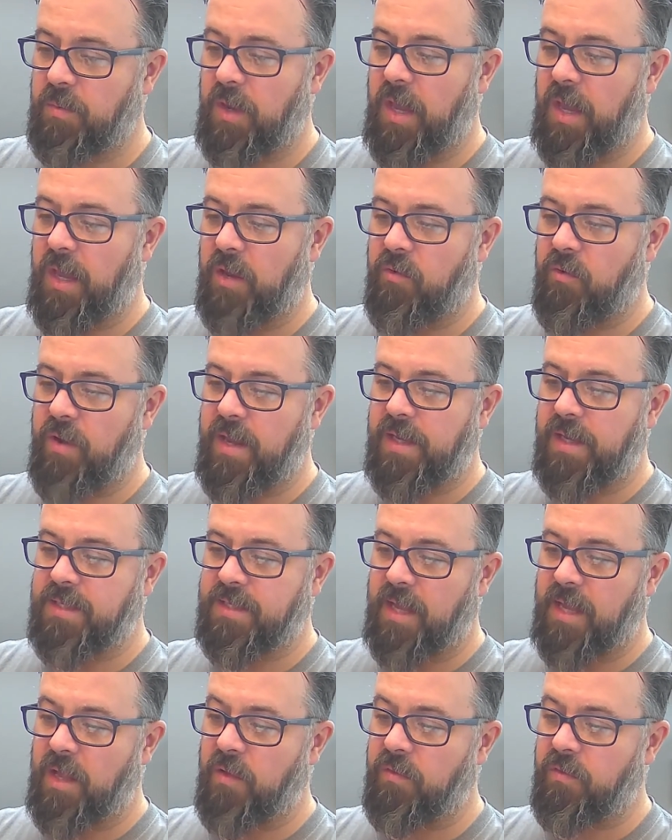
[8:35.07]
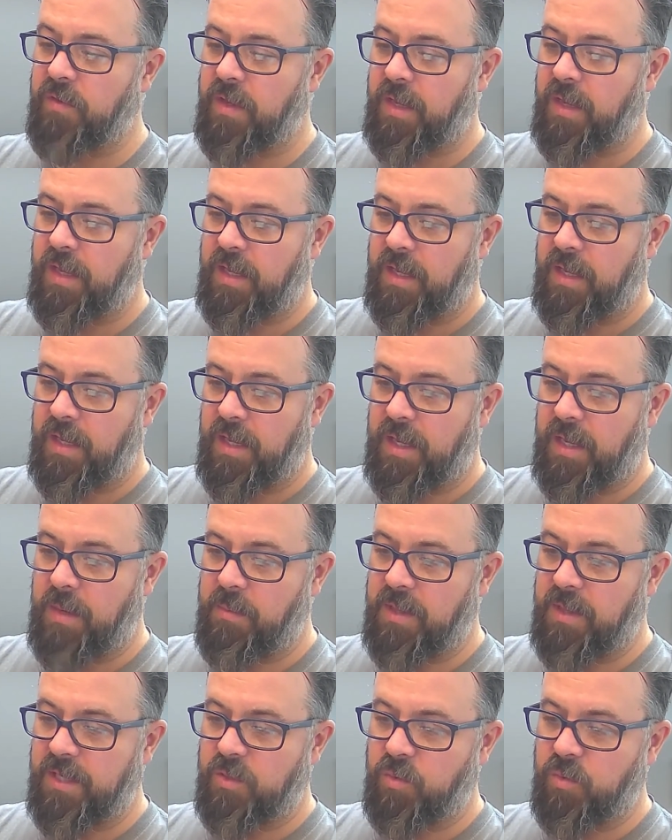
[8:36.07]
create yourself,
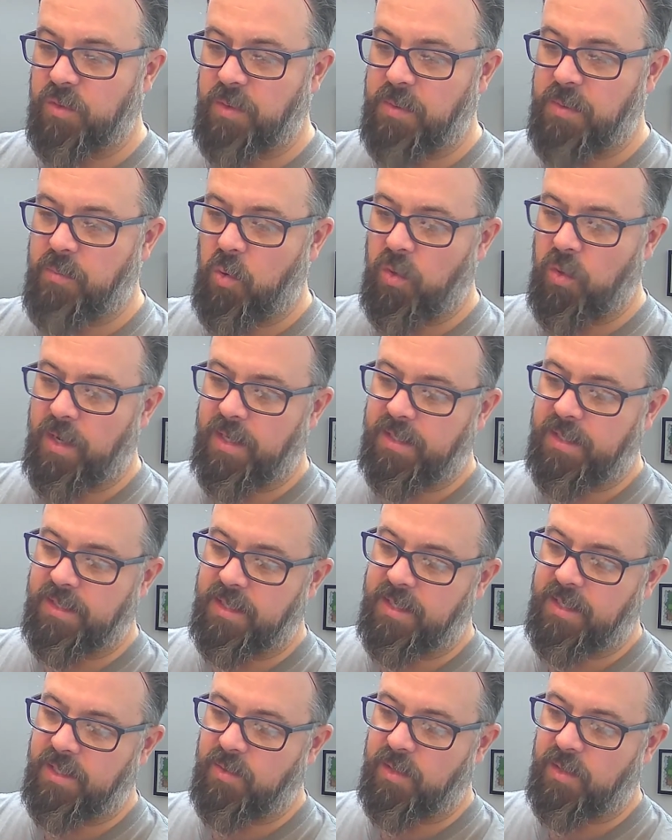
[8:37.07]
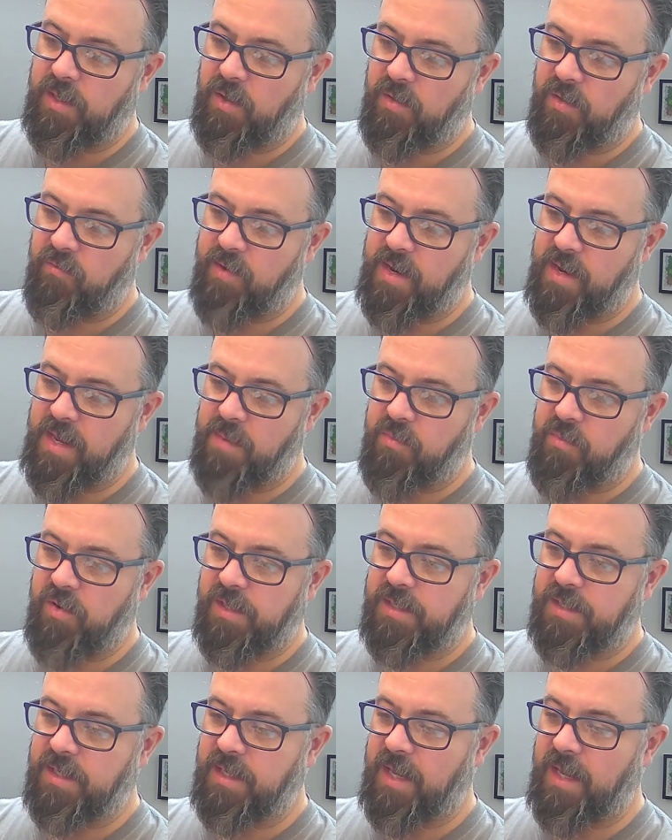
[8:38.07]
but this one's been put nicely into a little 3D
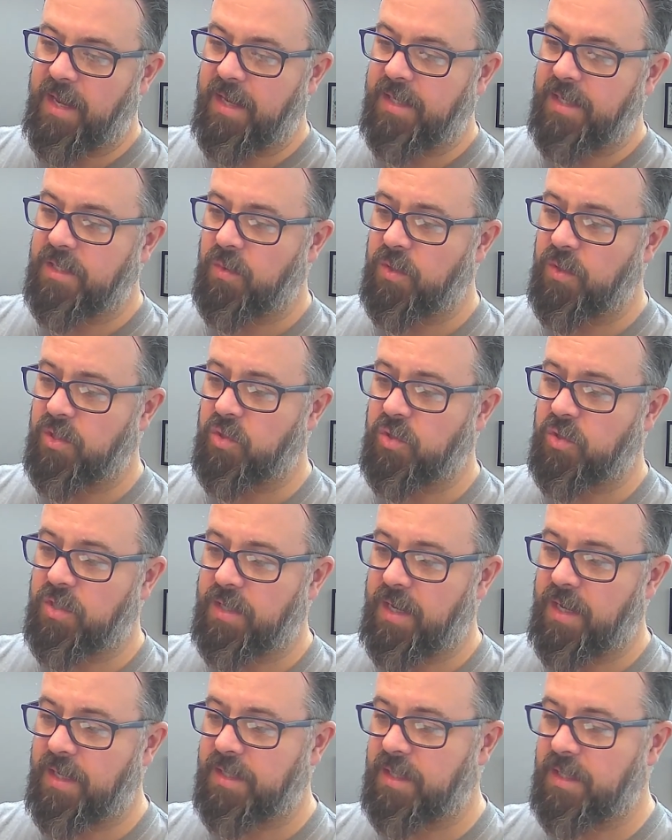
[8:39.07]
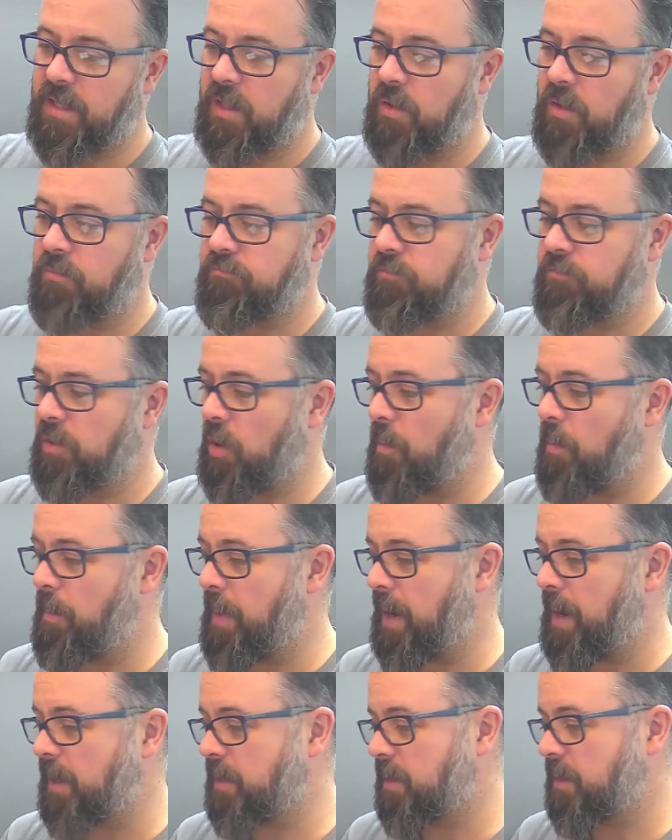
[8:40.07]
printed case, so it's just a nice little
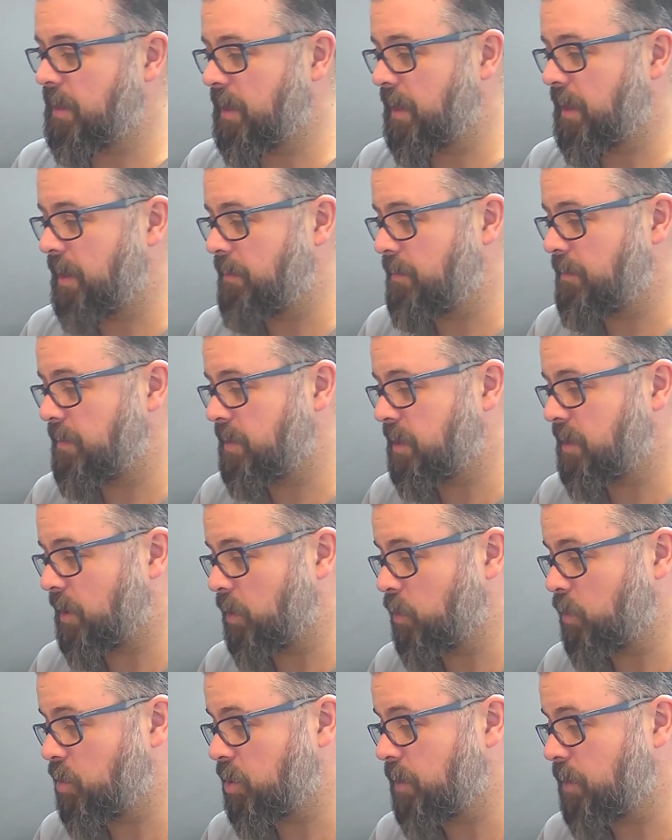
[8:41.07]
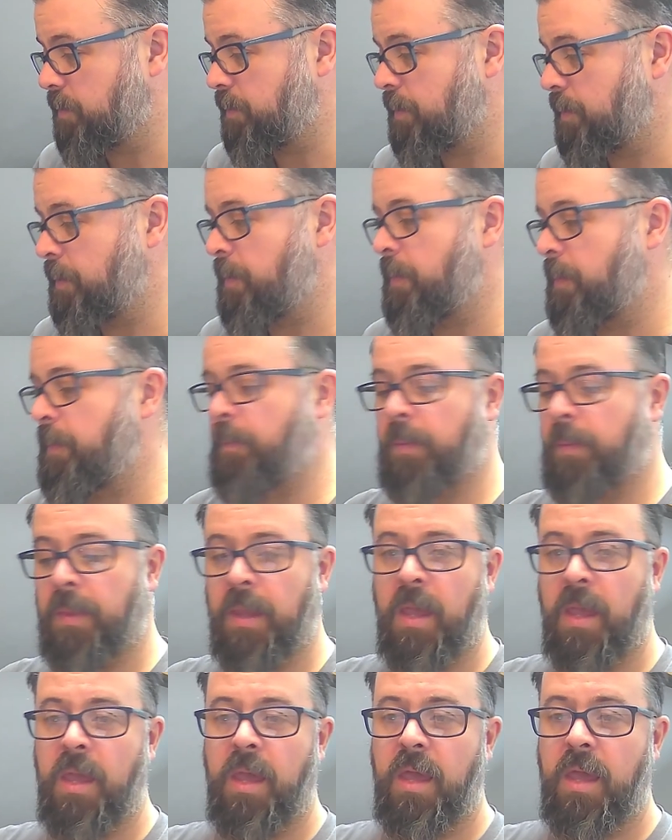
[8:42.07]
compact solution.
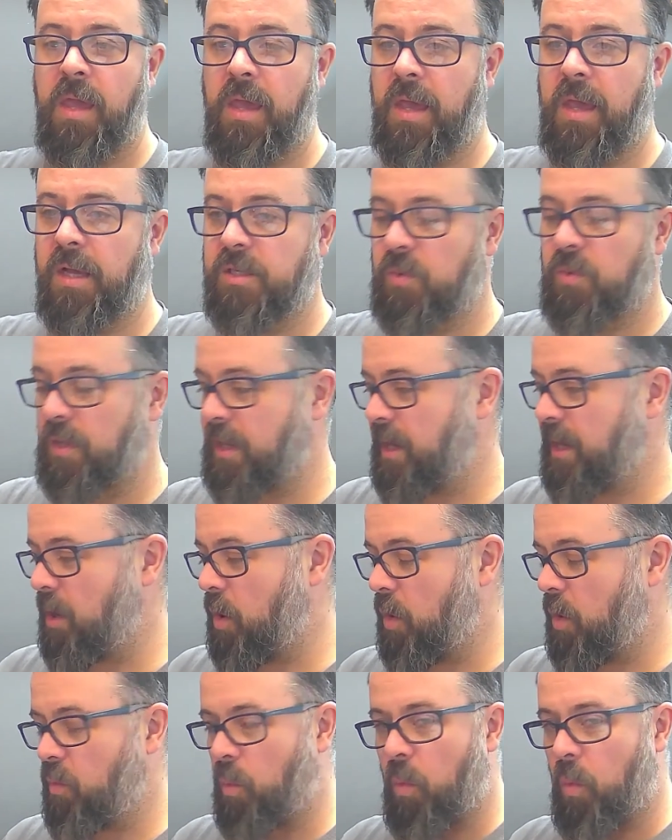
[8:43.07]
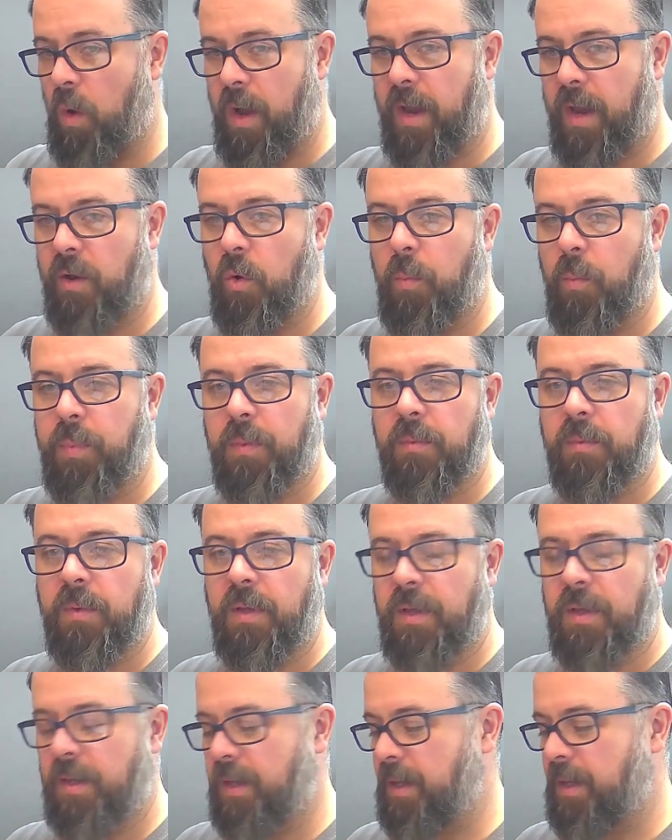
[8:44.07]
So I'll get it all wired up,
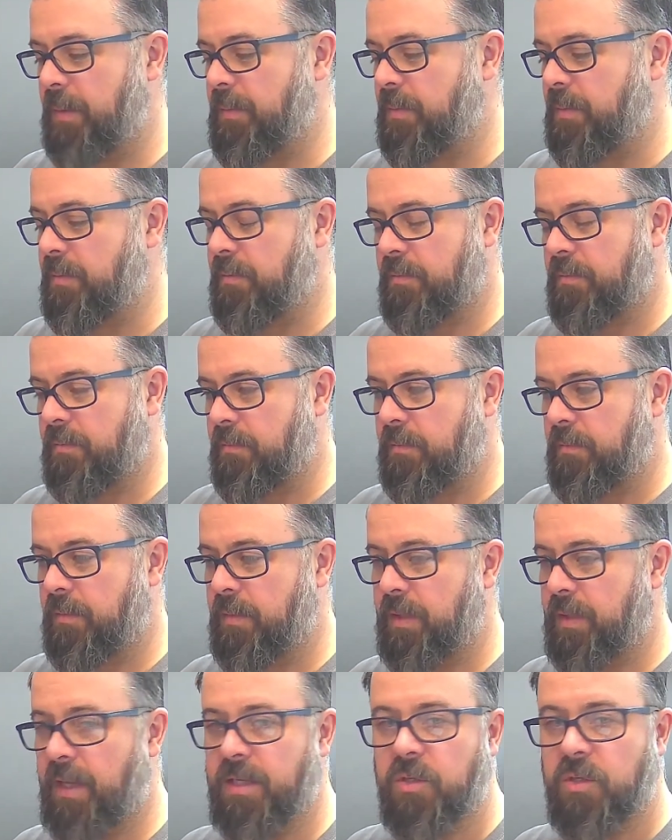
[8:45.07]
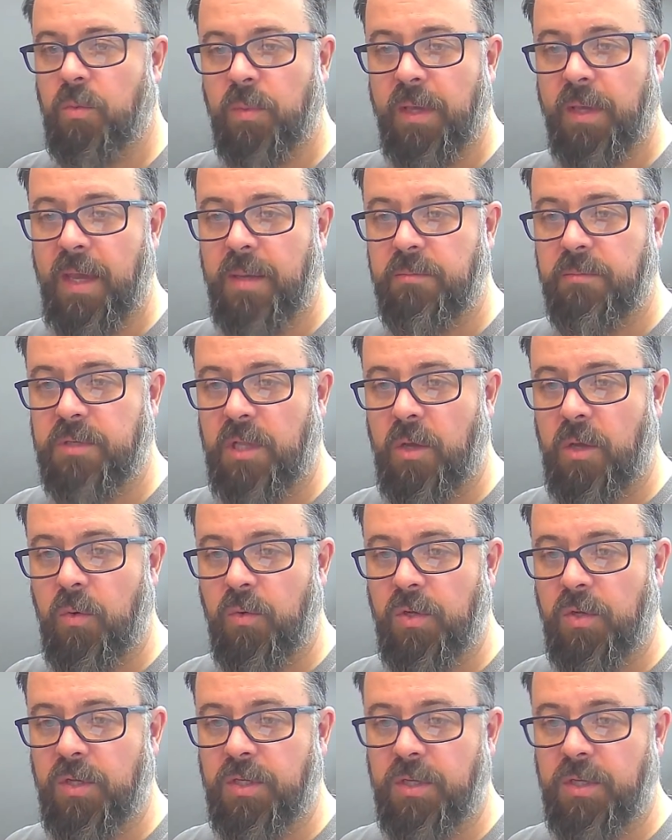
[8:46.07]
get some games loaded.